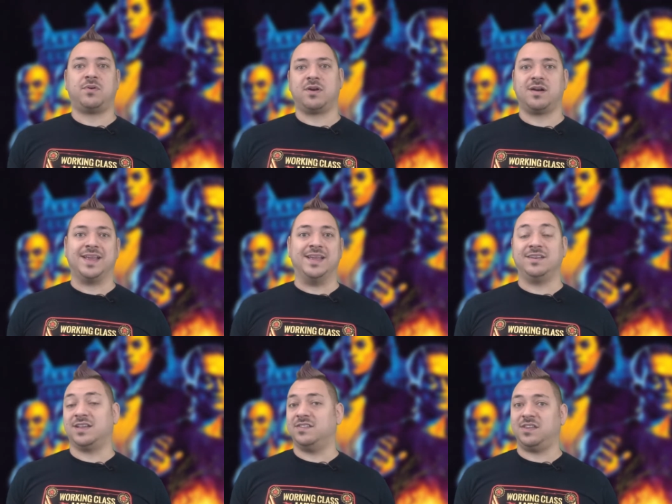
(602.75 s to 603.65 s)
part
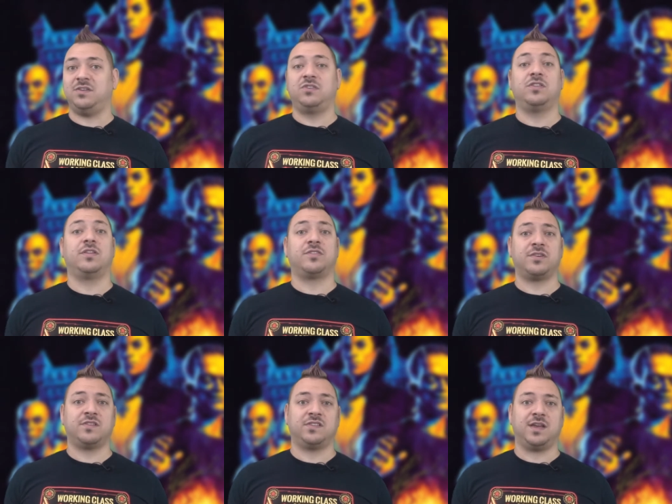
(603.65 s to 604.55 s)
and continue to the
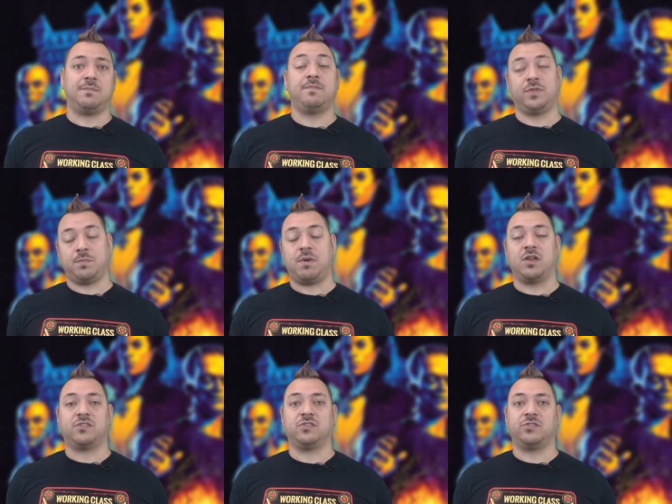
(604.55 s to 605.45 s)
third step, the
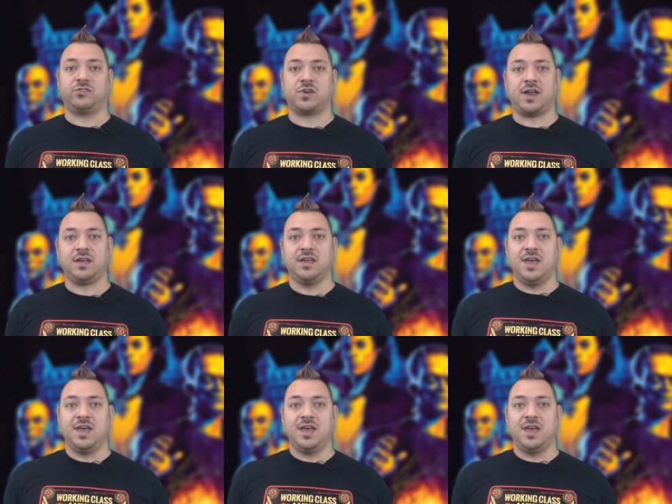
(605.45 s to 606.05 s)
monster strike.